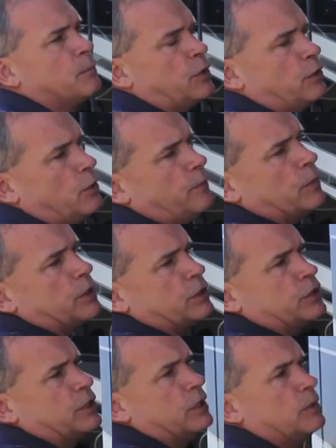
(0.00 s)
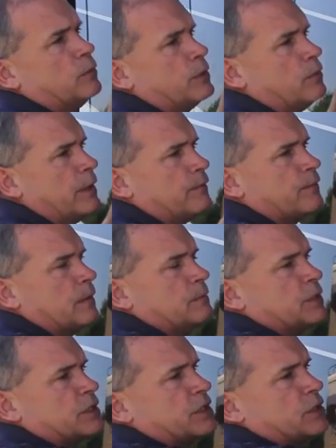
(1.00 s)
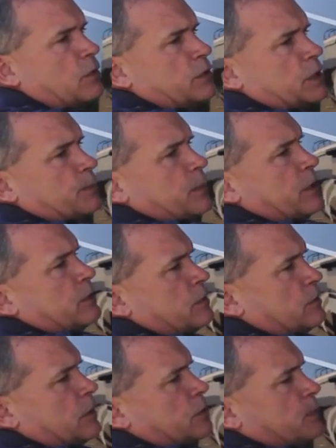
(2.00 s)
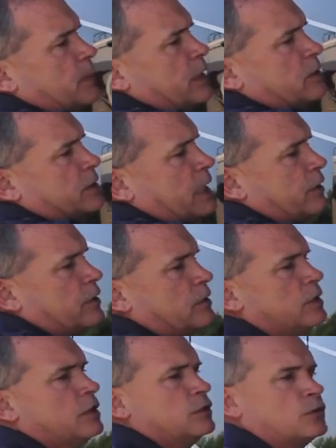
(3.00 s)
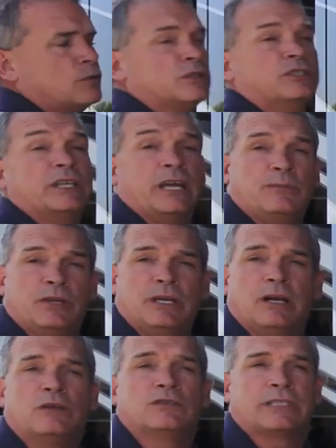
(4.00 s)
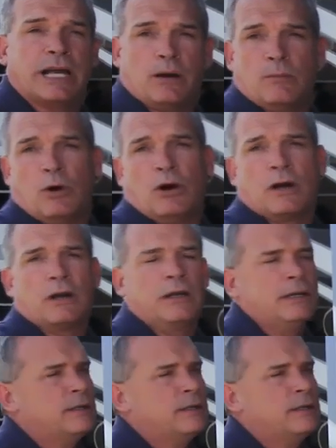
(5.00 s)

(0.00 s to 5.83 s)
But new for this year, we went from just Sony speakers out here to a JBL soundbar.